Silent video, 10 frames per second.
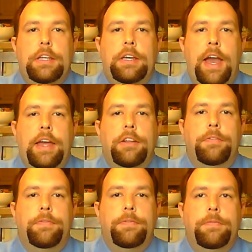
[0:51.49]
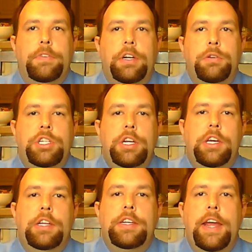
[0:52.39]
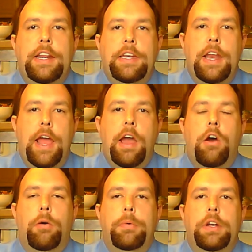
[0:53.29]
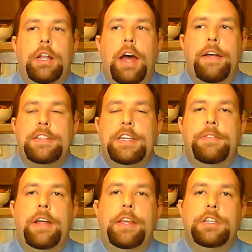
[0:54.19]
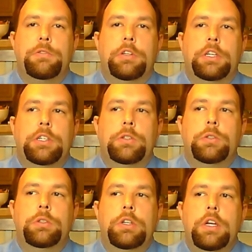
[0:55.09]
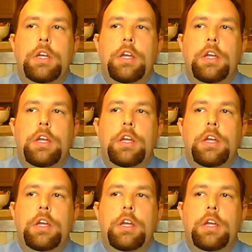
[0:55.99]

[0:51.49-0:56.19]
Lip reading: kind of, you know, shitty and dated now, but a lot of that stuff I think is really cool.